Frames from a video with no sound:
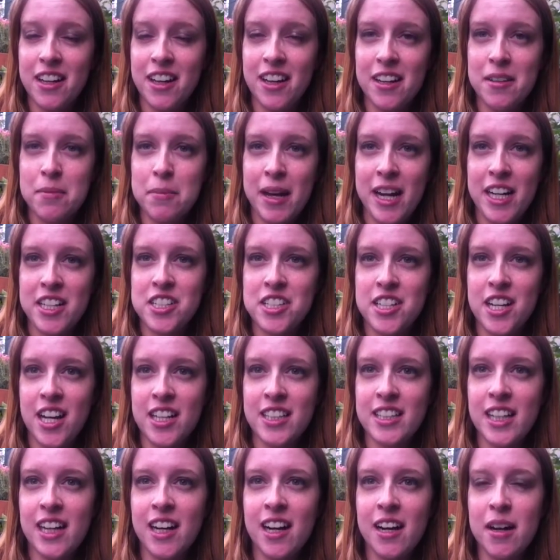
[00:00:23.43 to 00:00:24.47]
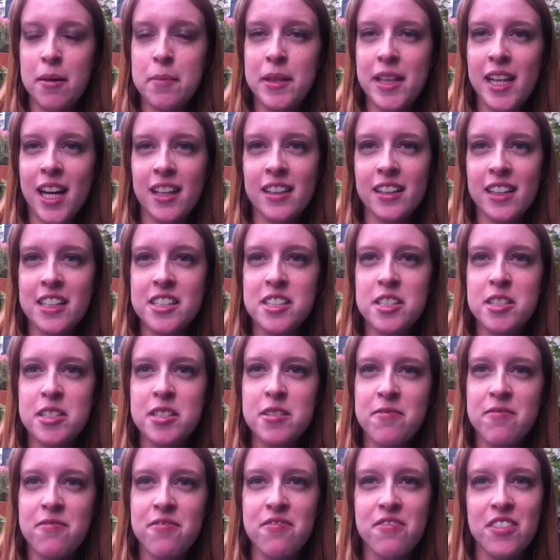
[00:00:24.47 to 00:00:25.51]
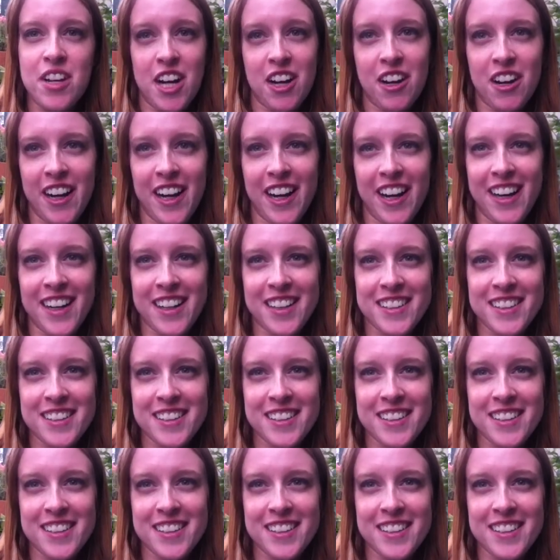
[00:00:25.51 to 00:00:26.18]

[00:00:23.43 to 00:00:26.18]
on Match.com, and that led to some very,